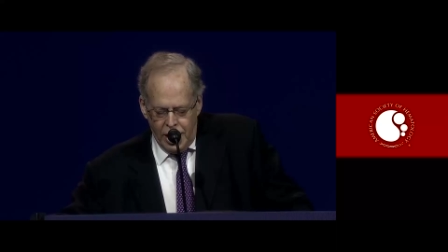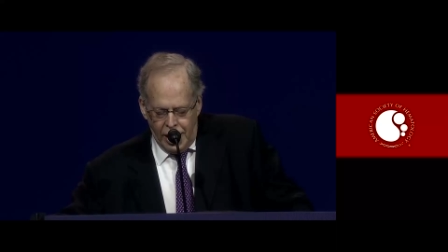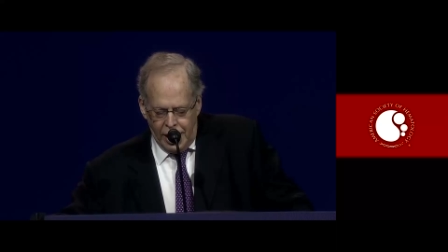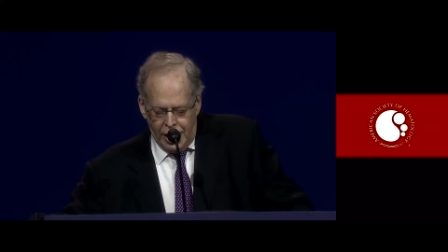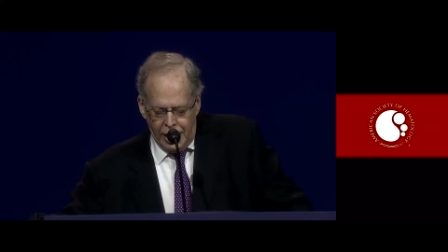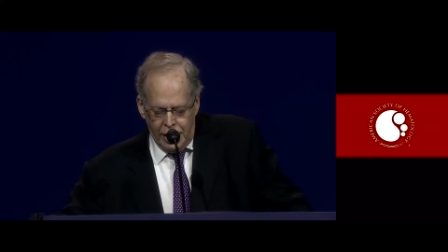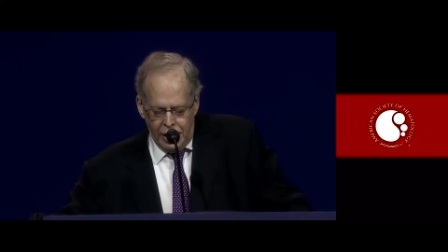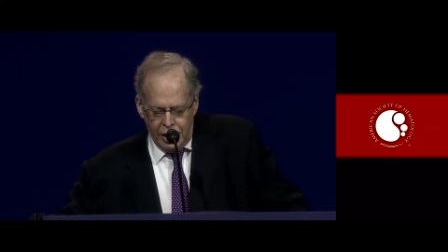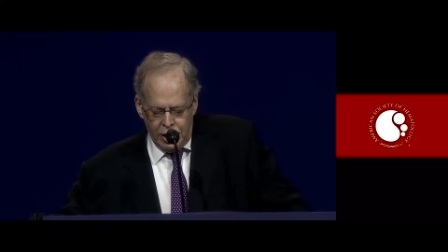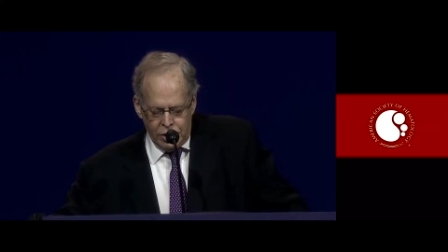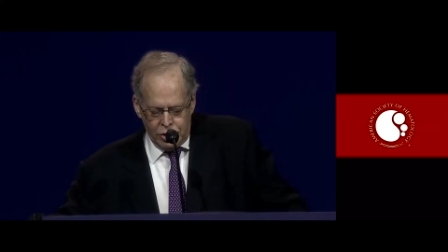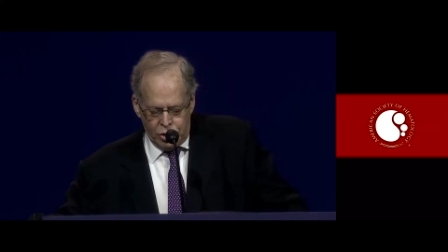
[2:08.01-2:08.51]

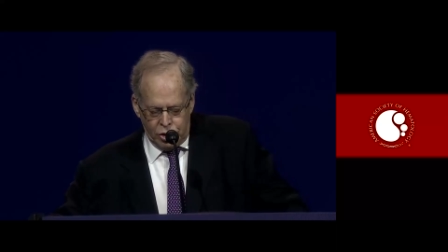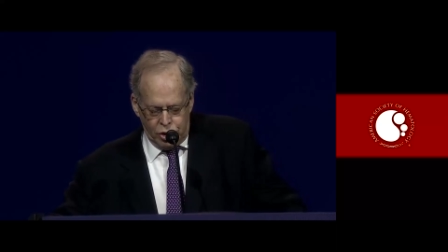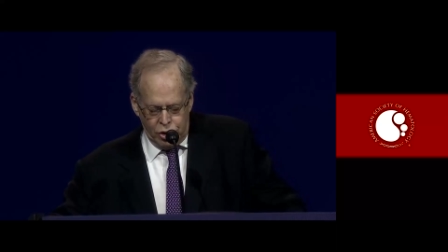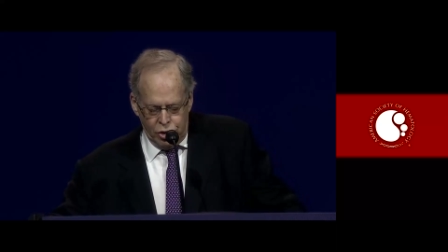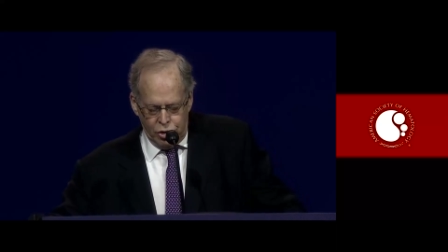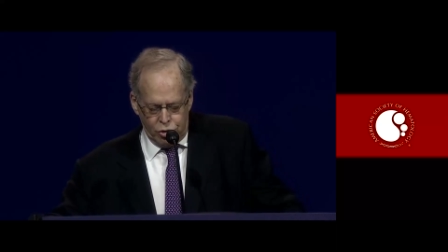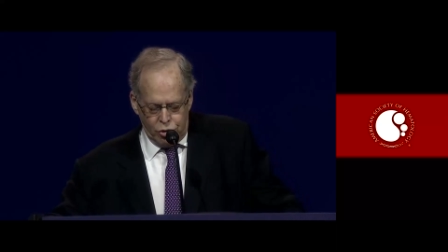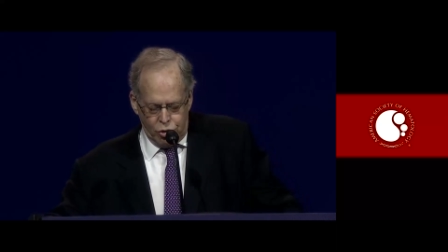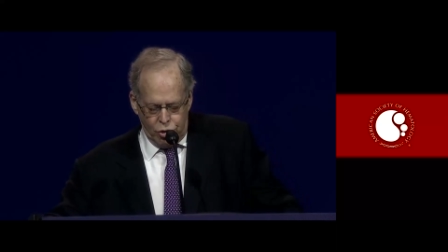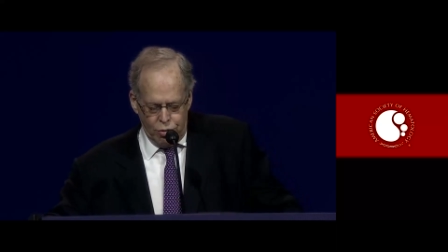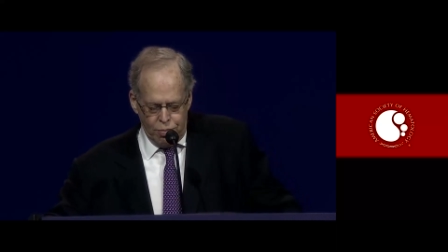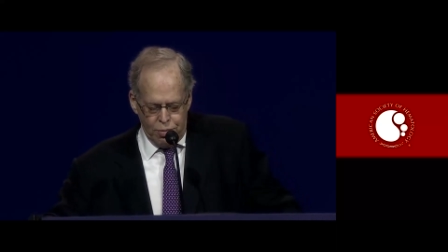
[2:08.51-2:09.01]
and
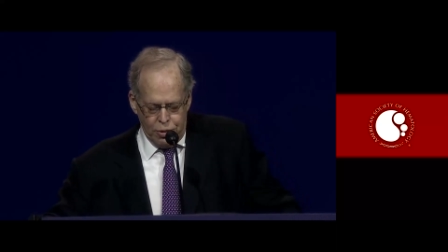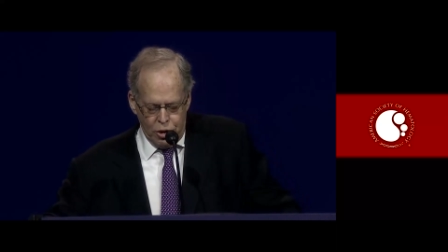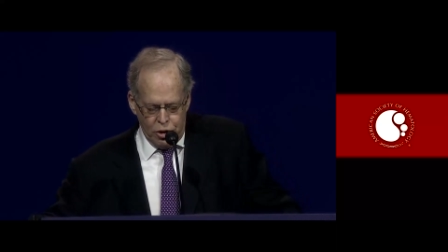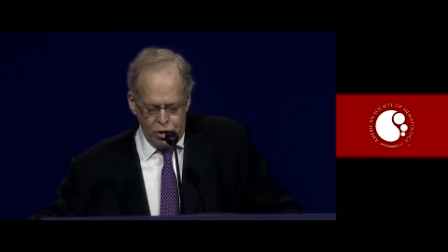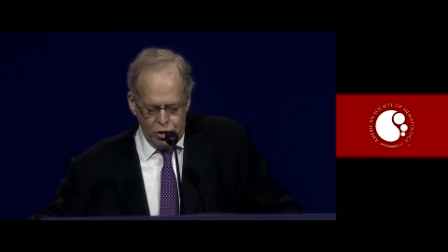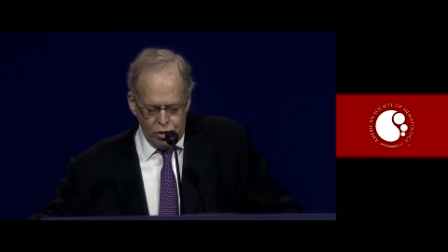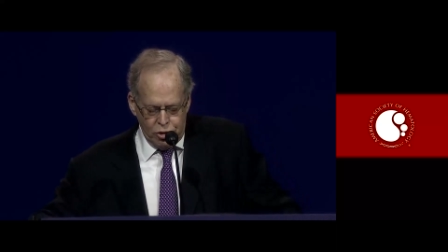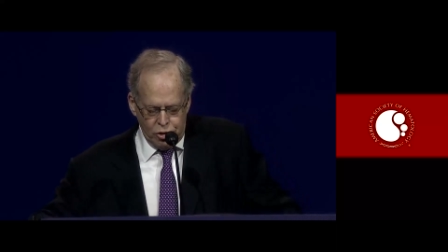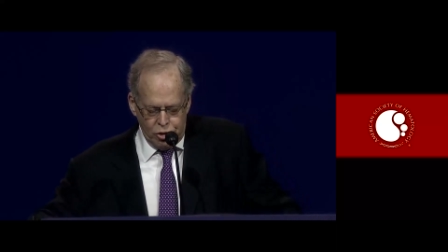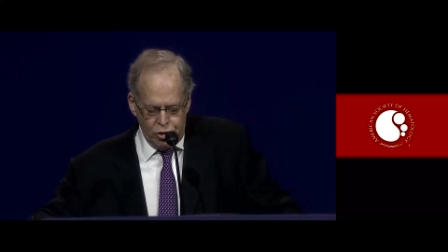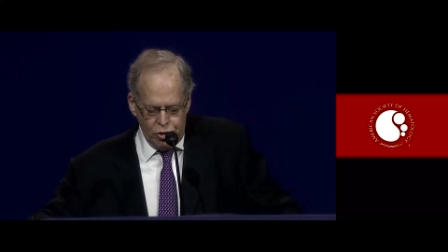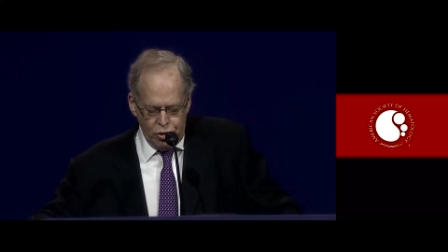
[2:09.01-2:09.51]

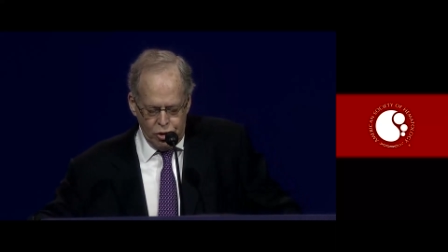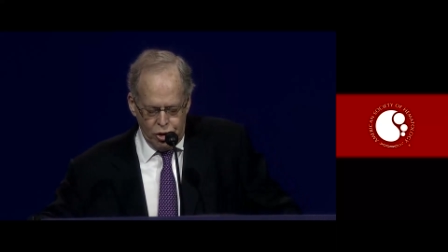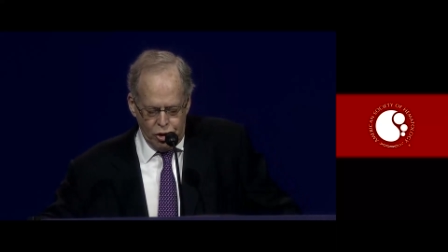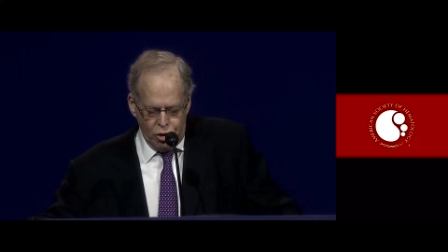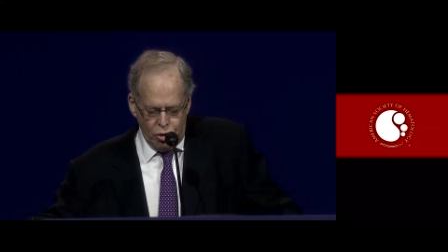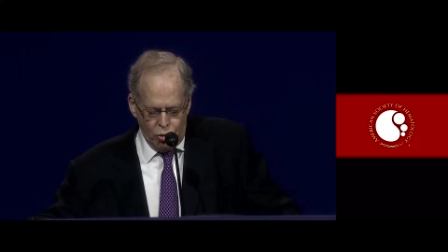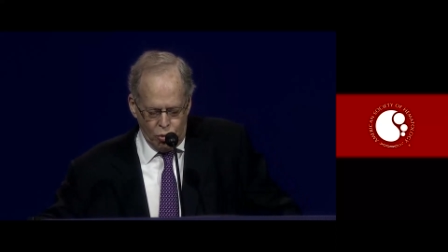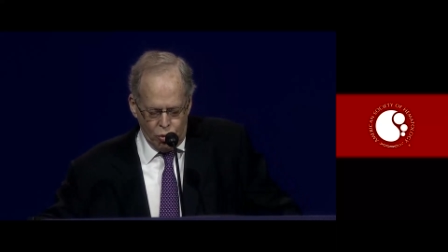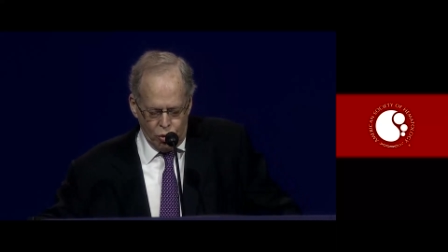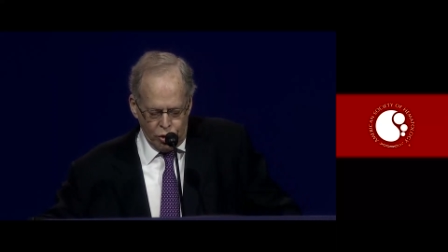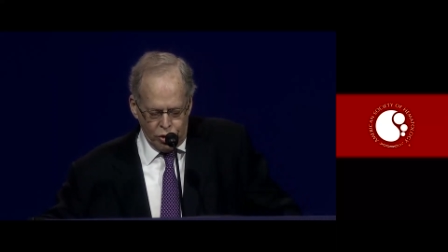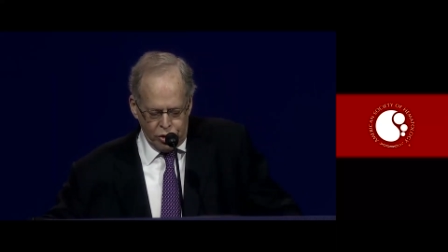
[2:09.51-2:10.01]
contributed to the
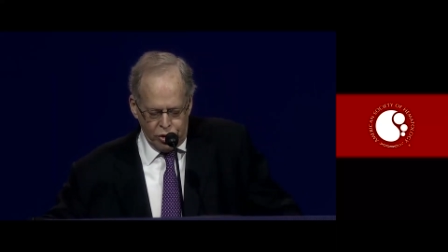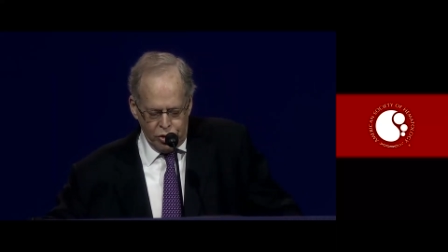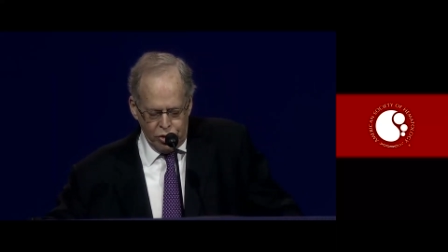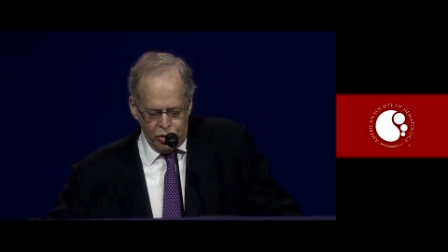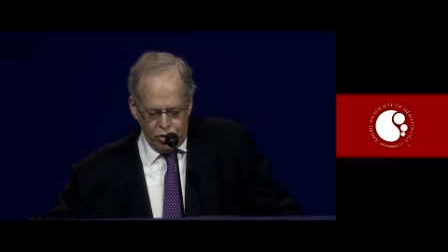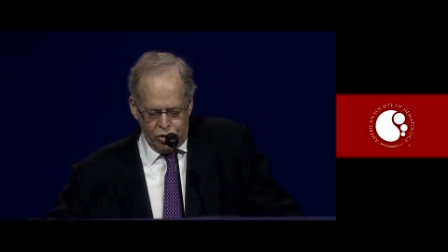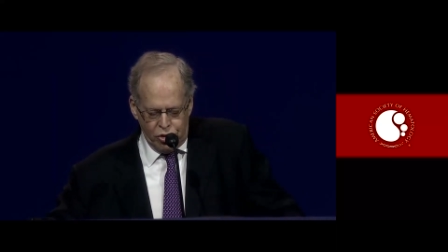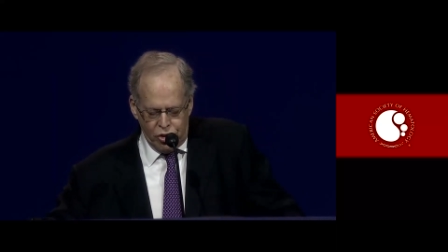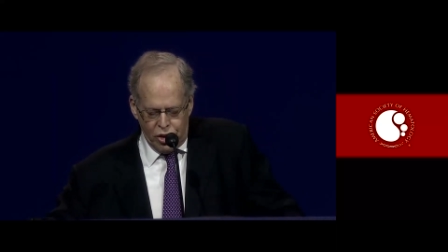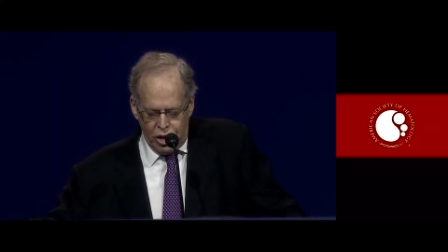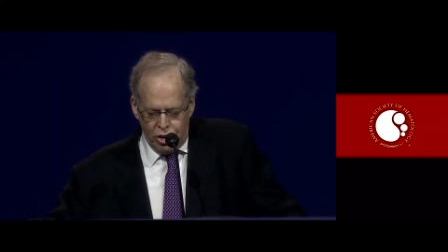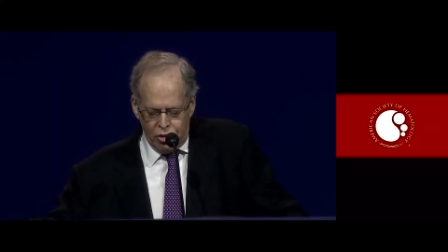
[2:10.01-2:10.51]

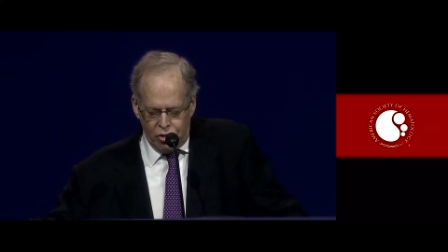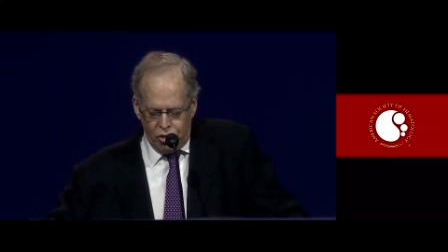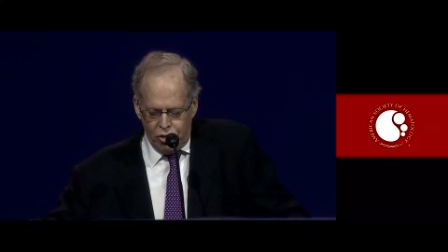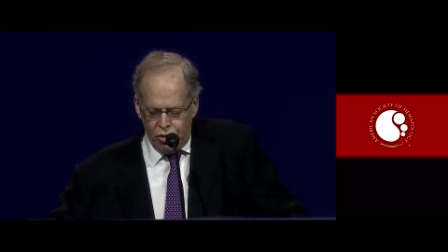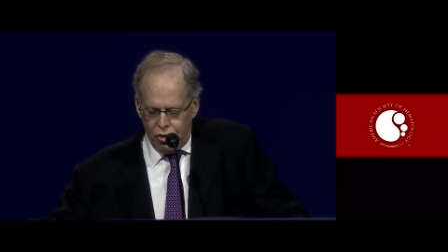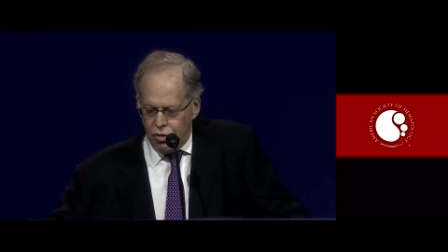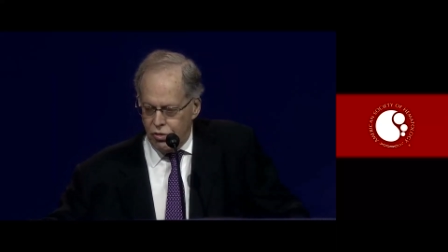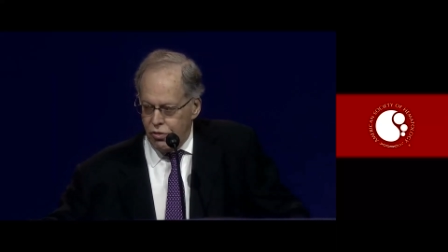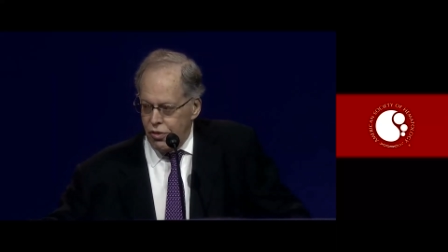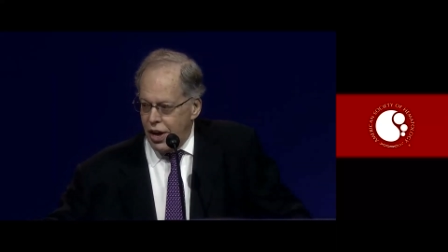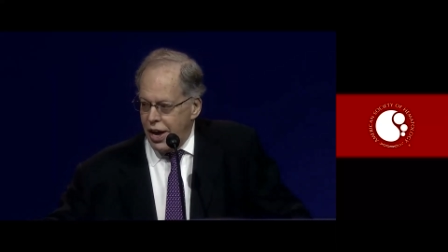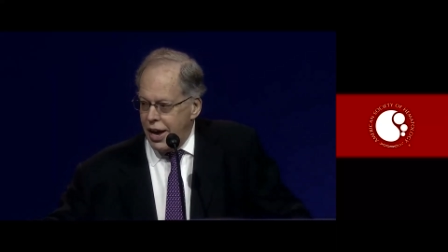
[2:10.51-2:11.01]
organization
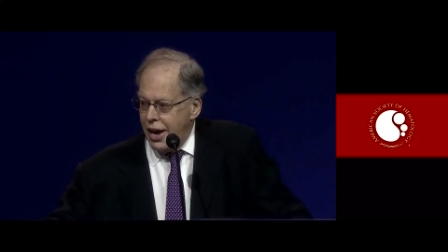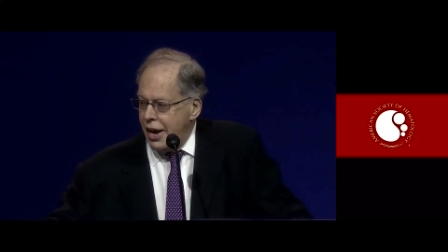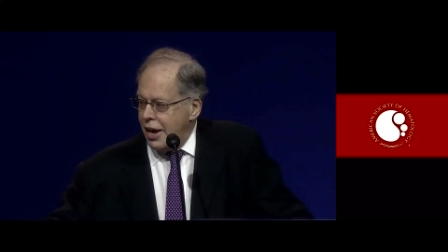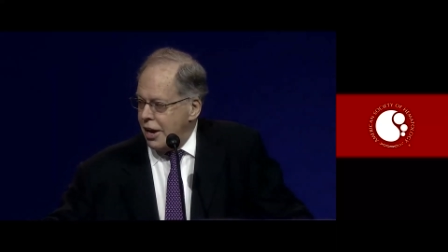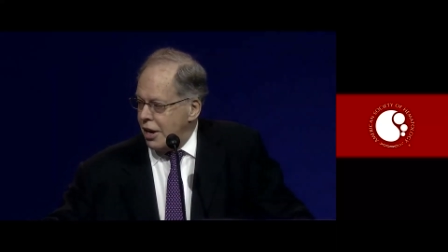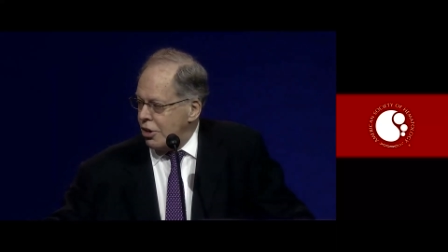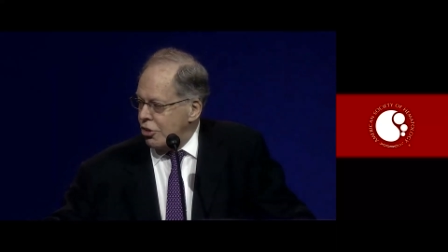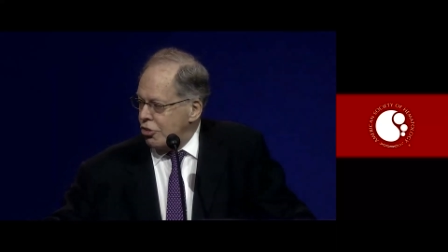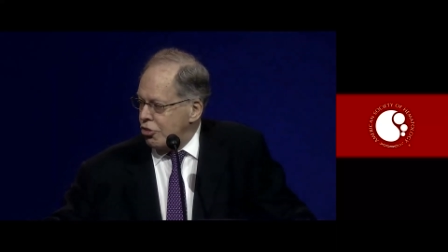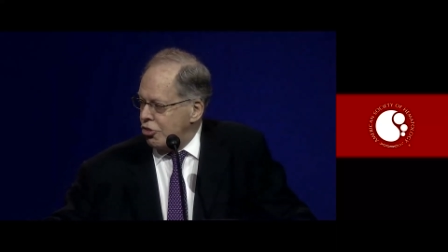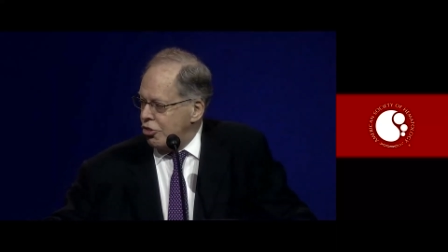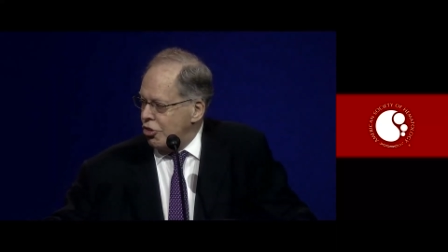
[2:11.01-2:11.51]
of
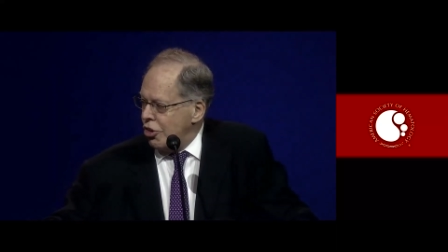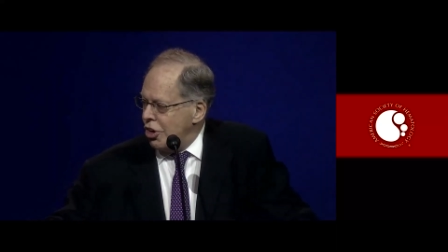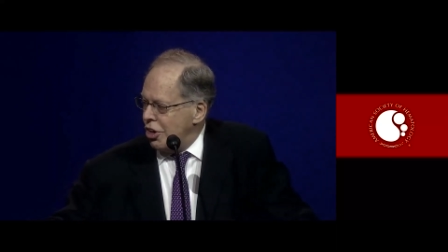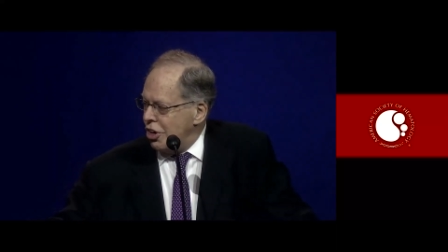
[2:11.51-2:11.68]
ASH,